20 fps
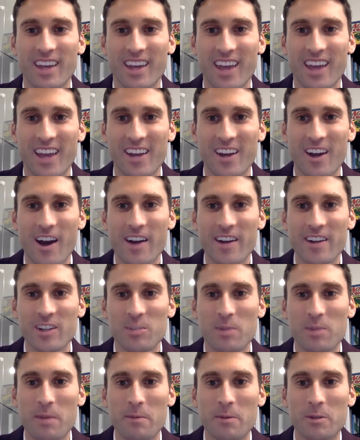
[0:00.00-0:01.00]
And audience
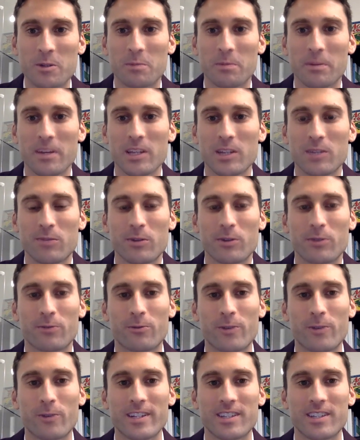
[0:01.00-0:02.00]
members, please feel
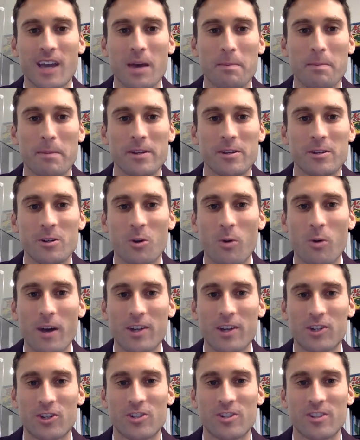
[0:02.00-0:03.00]
free to type in your
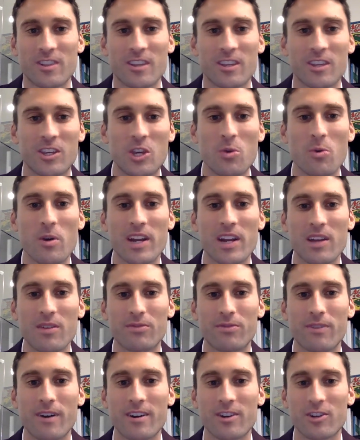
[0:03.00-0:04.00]
questions in the Q&A
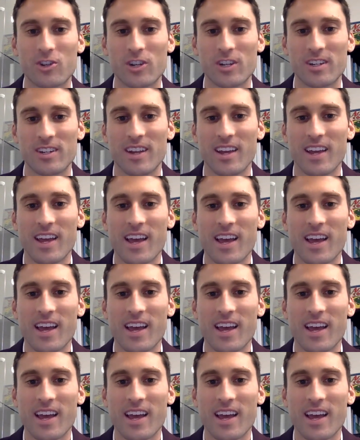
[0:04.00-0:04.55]
function.